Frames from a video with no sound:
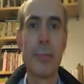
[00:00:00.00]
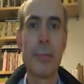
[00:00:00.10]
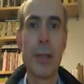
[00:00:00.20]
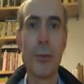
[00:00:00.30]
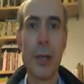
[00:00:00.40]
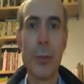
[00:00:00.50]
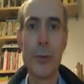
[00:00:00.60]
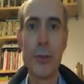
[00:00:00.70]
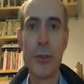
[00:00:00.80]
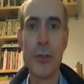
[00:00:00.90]
That's all I
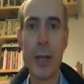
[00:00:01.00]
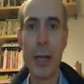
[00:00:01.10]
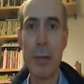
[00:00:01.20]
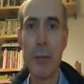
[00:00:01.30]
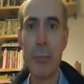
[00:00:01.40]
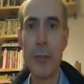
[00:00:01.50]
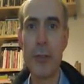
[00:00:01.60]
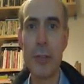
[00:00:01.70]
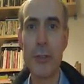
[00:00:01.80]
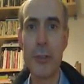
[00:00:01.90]
wanted to say about peak
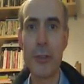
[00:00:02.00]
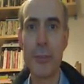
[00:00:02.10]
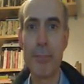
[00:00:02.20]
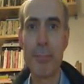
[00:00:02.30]
detectors.